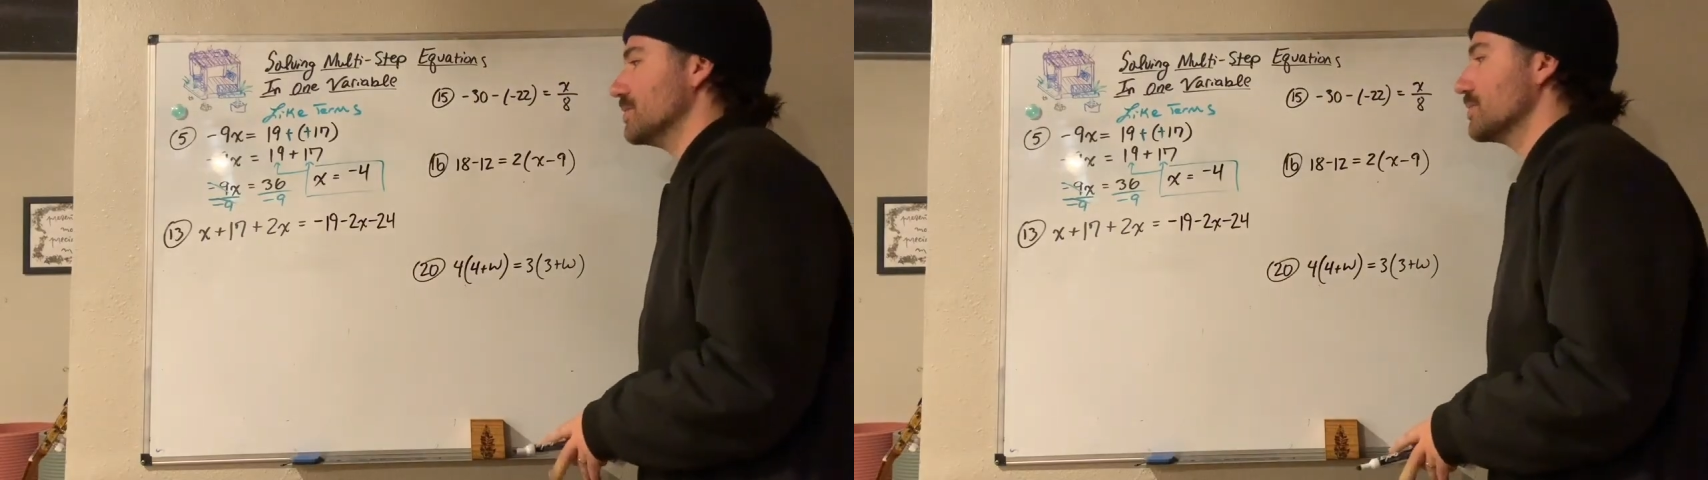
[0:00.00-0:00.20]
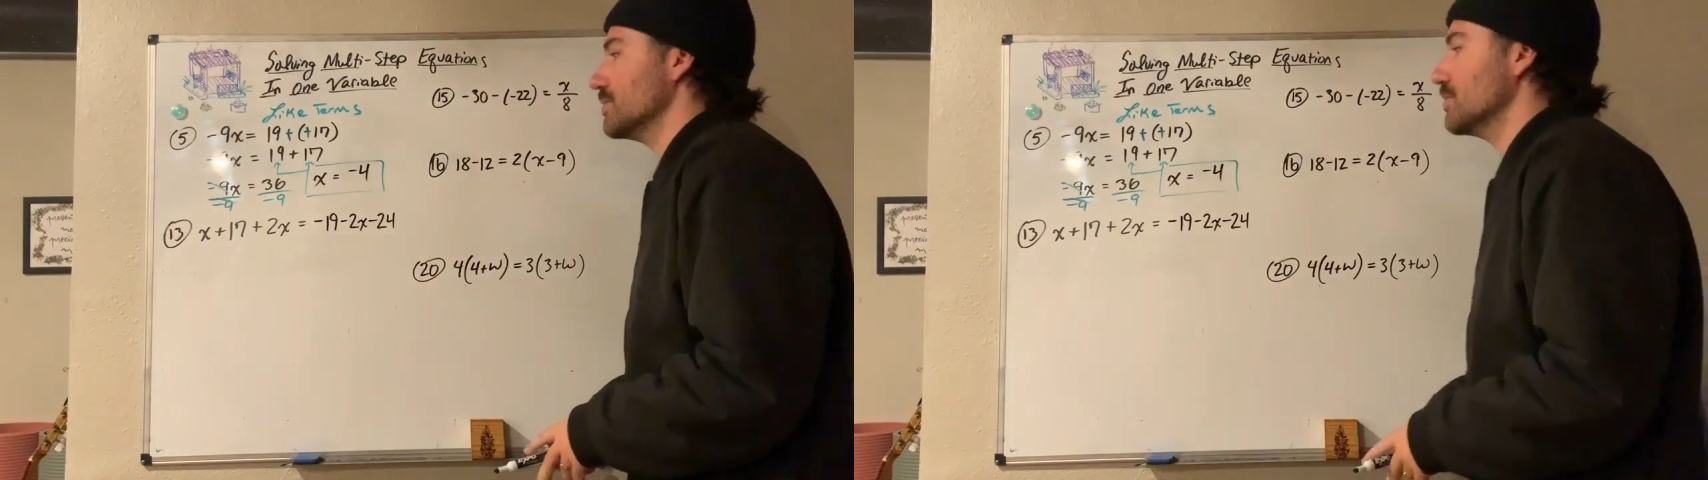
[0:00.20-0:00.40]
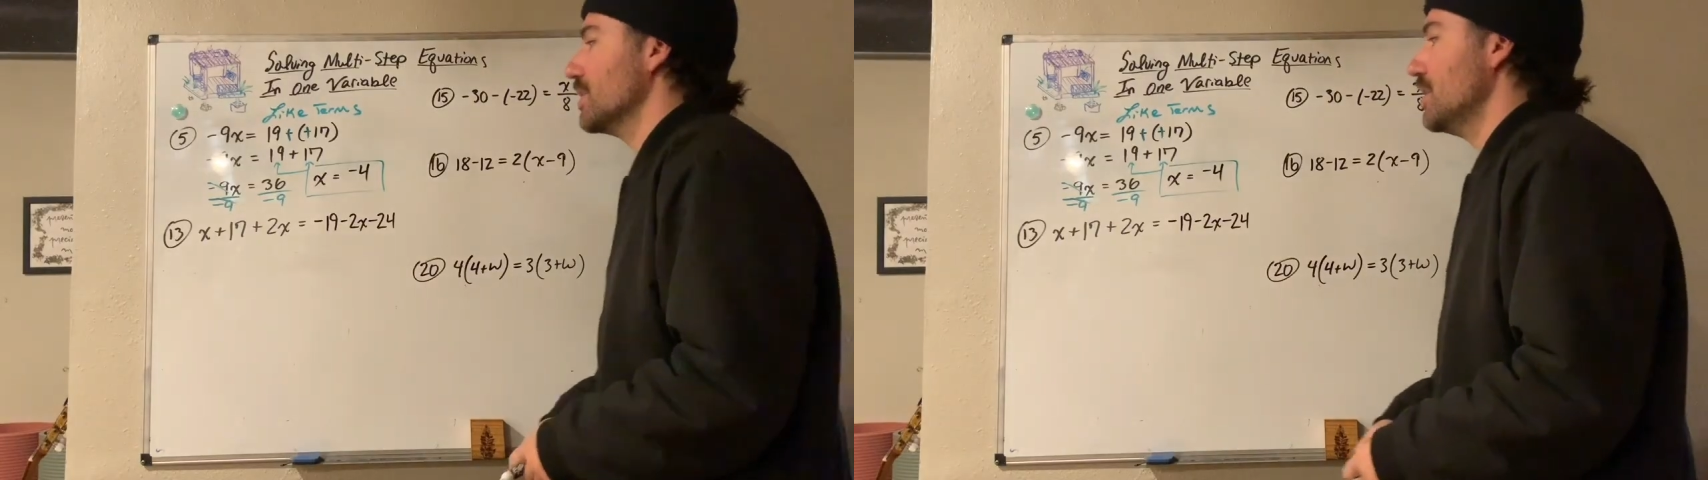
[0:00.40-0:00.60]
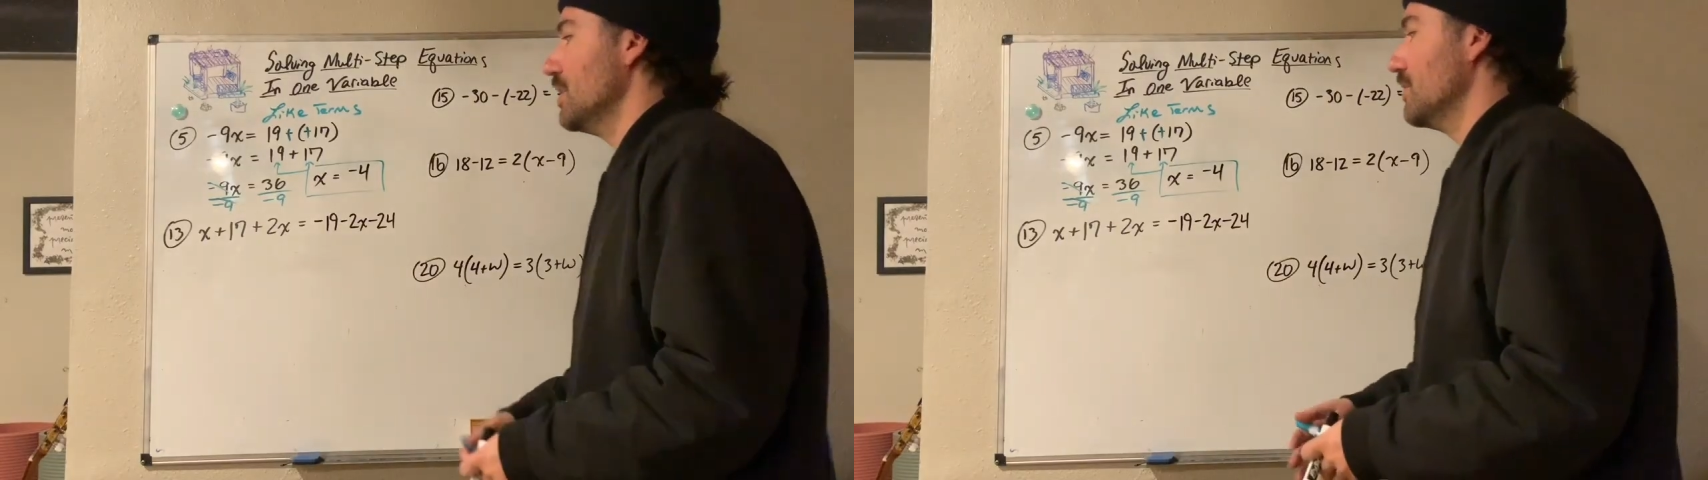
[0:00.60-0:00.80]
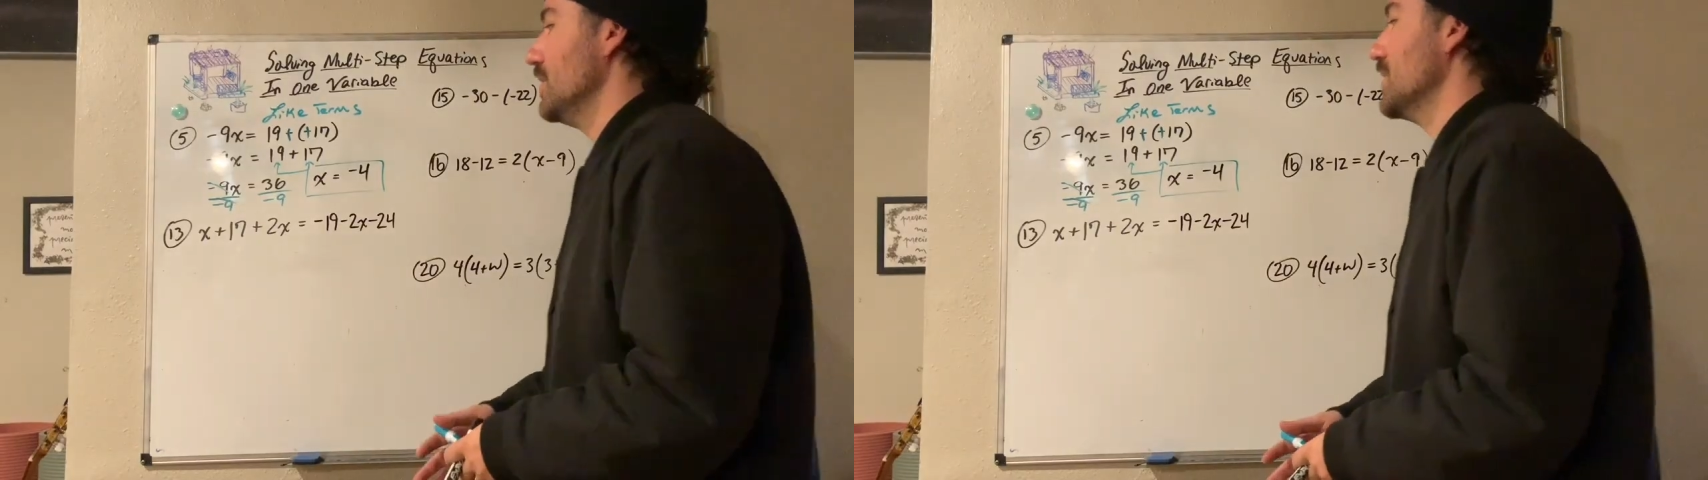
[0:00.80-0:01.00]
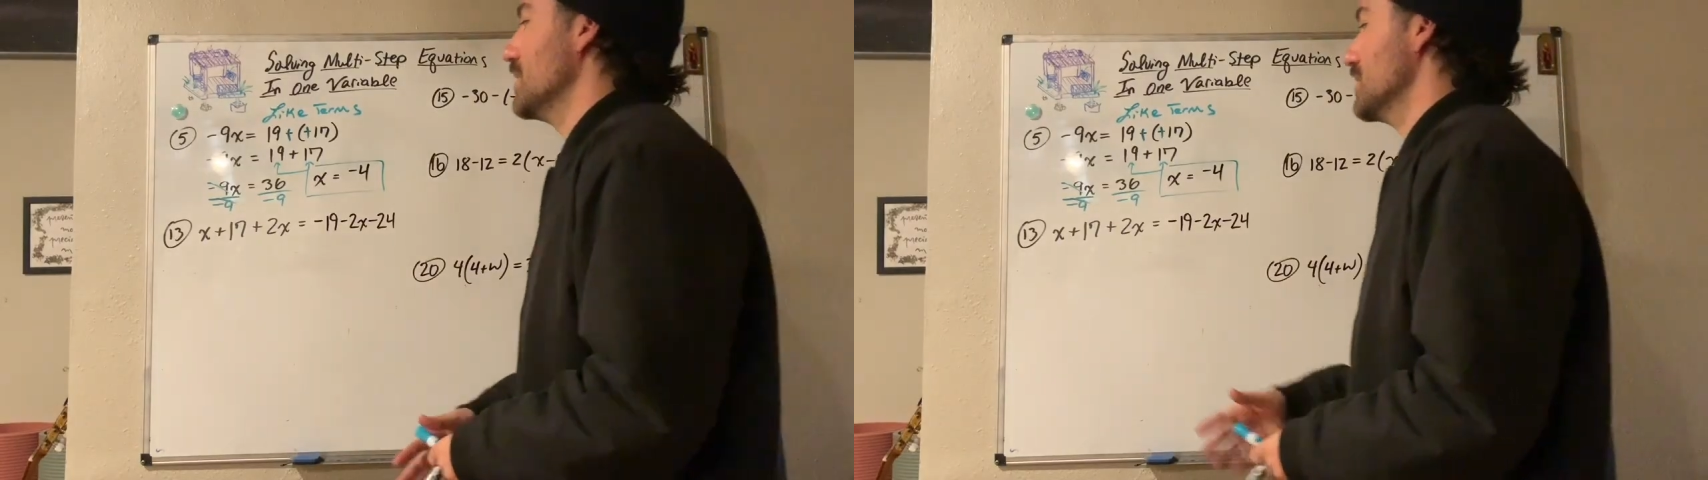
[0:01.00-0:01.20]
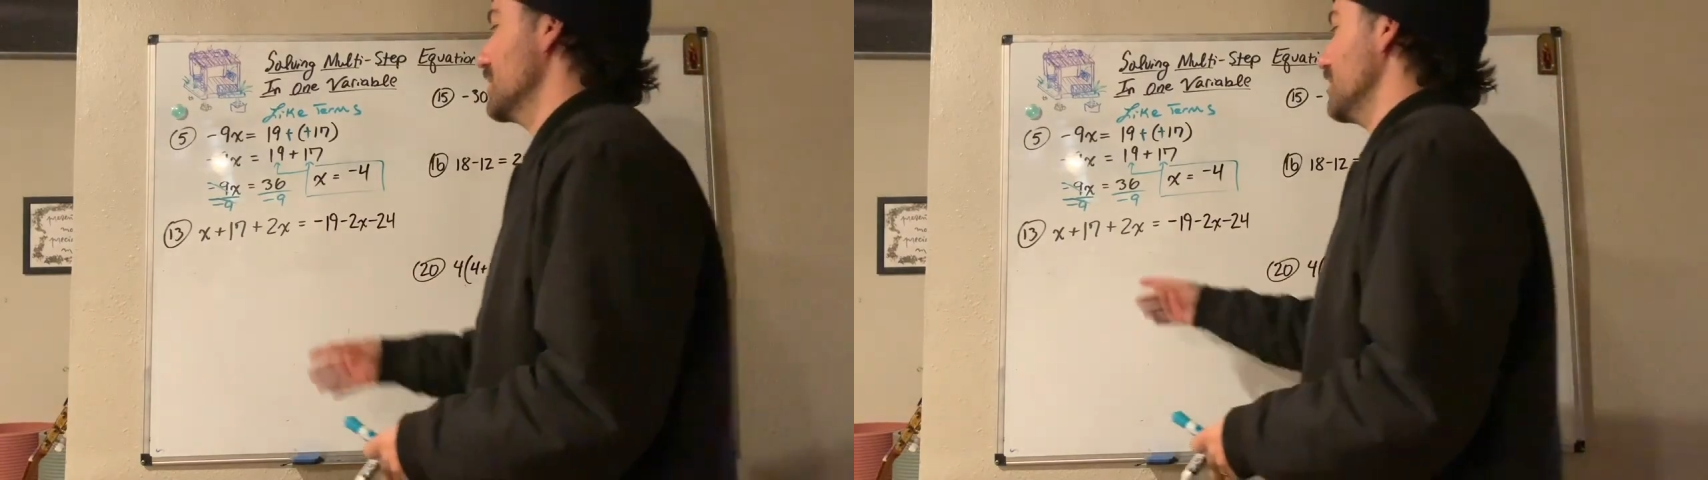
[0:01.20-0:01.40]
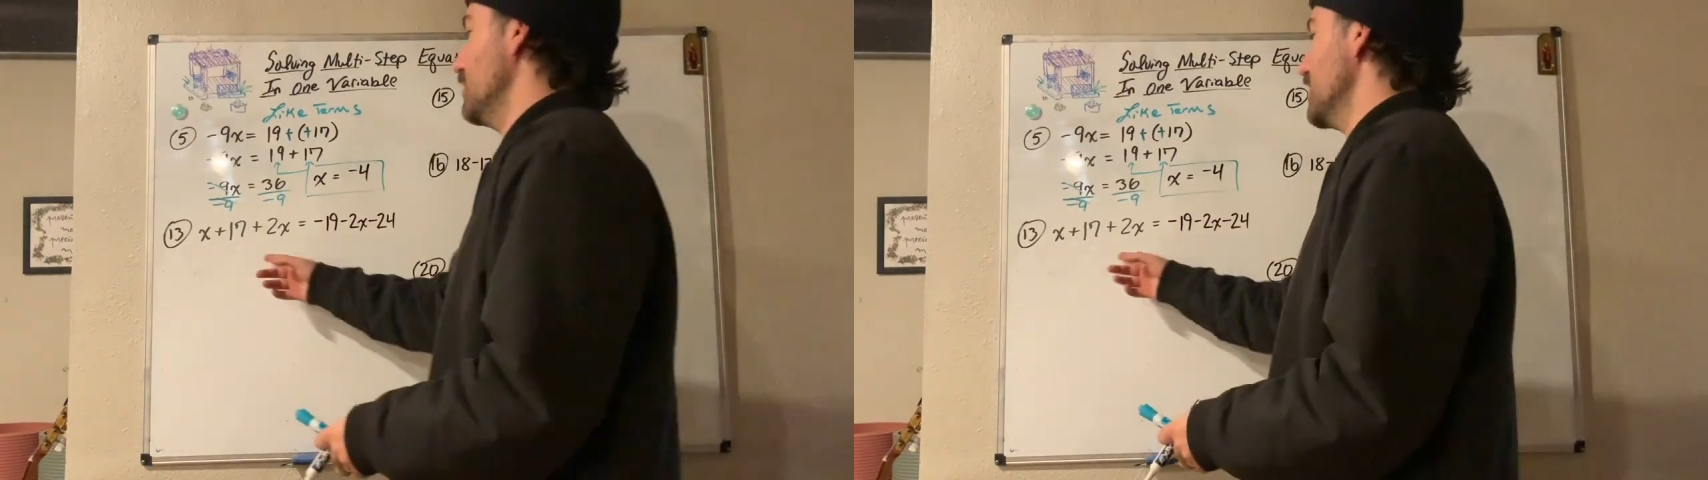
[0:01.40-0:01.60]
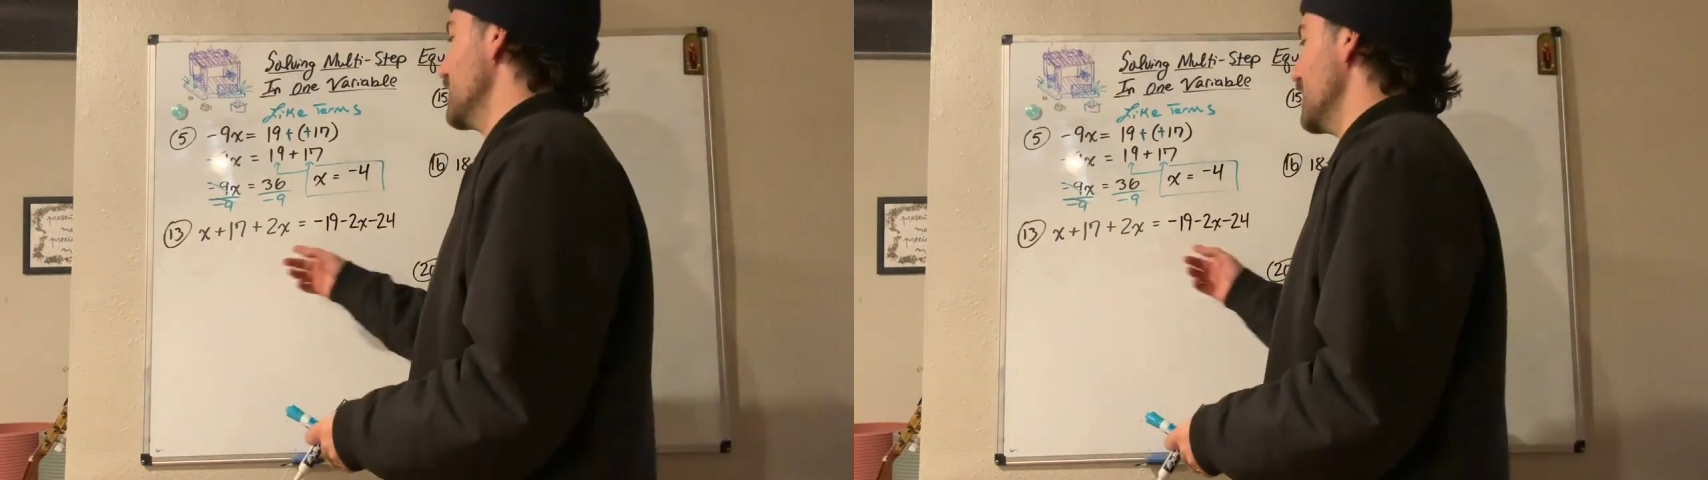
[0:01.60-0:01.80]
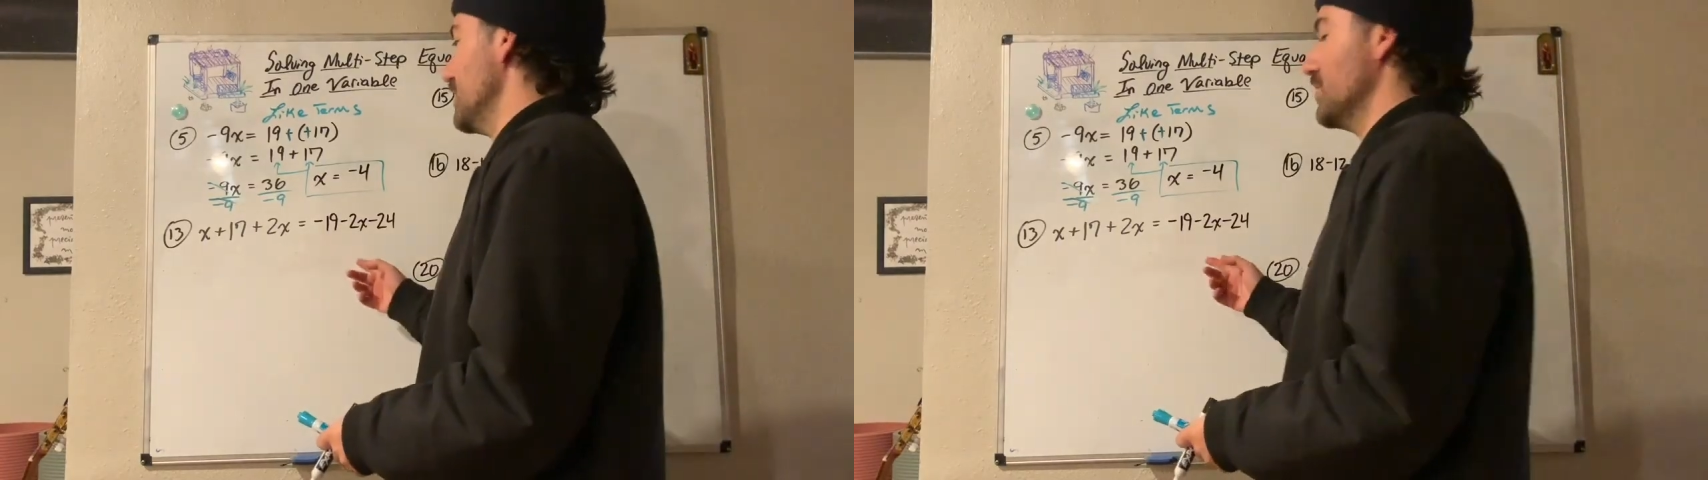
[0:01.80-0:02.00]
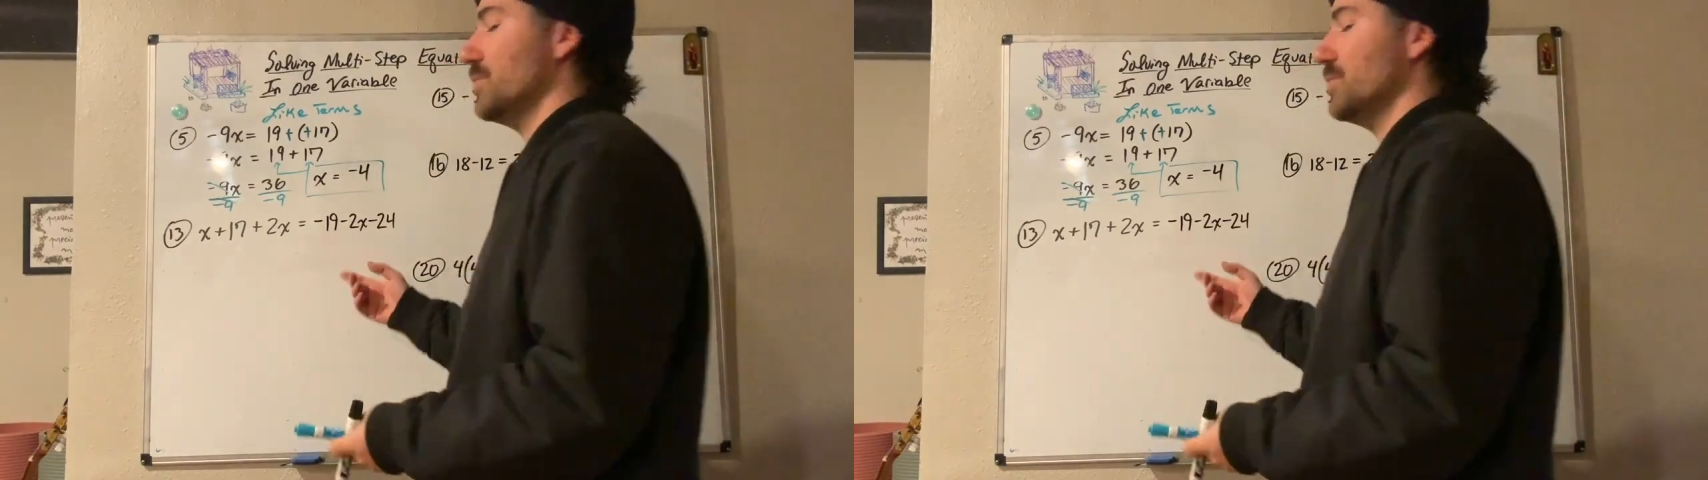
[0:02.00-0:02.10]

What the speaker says: So we can ask, like, which side should